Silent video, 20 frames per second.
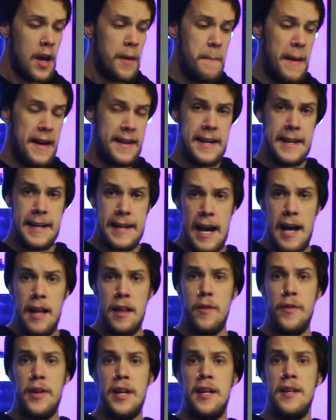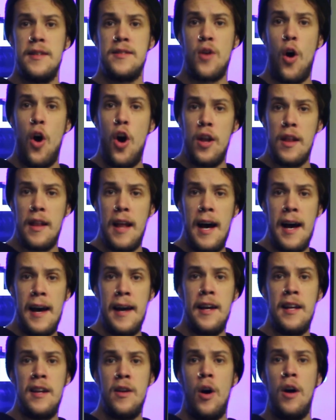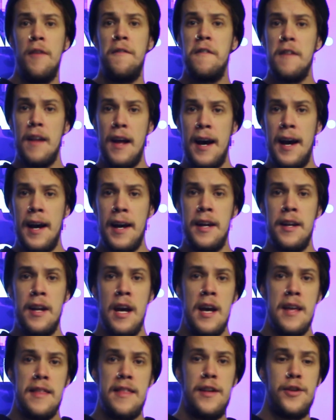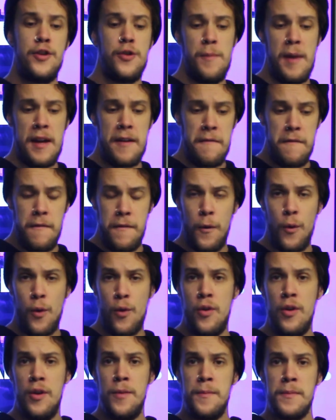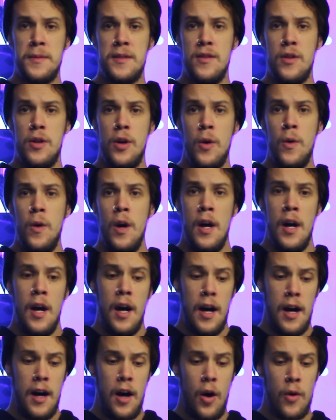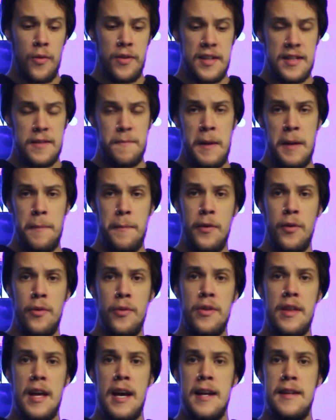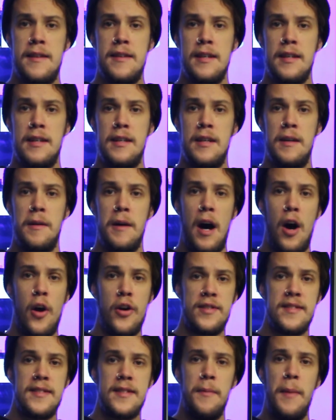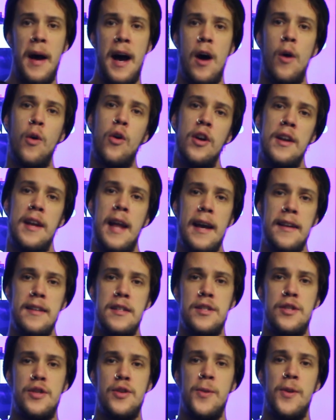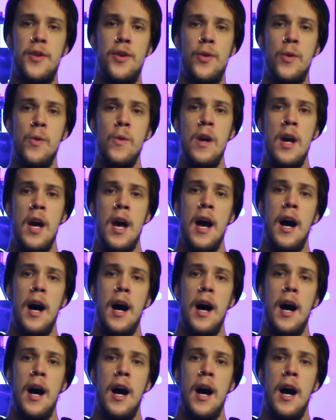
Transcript: met in galleries, online, offline, that you met in forums, you know, all these people that are somehow connected to you,